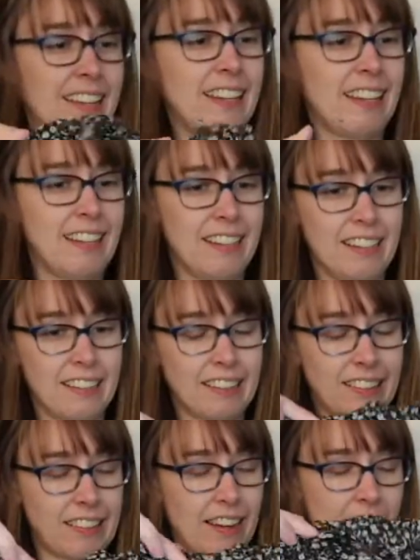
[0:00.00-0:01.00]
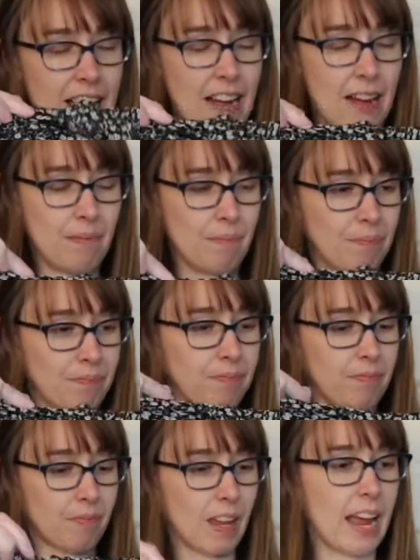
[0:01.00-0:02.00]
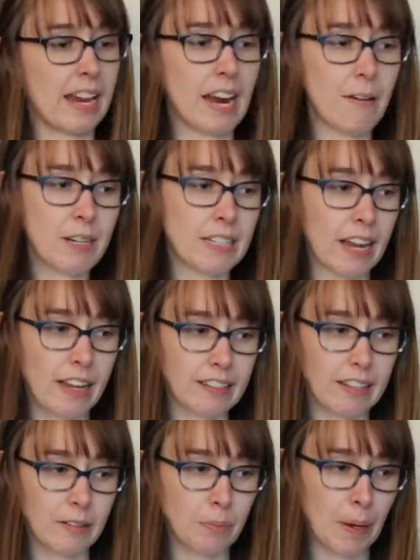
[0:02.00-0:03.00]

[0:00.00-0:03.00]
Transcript: is um and I would guess that's